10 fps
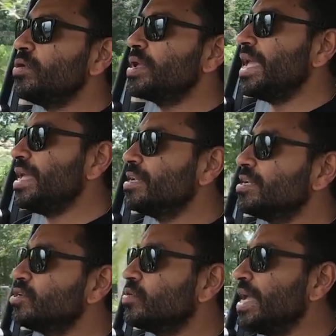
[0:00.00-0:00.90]
you
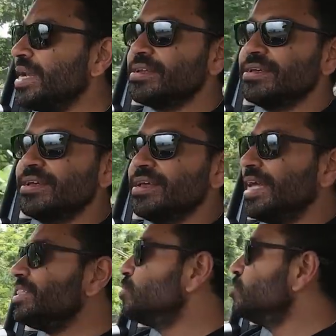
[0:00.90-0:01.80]
cane to get
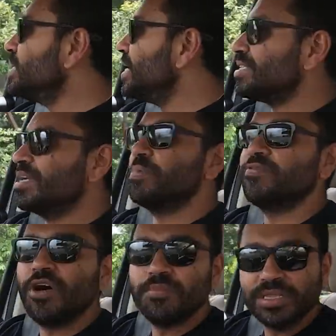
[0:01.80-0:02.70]
enthusiastic
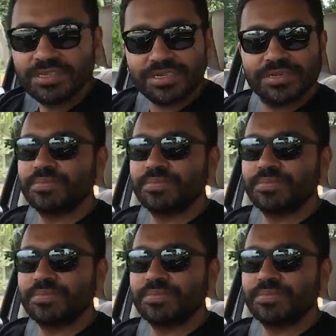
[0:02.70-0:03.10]
performance.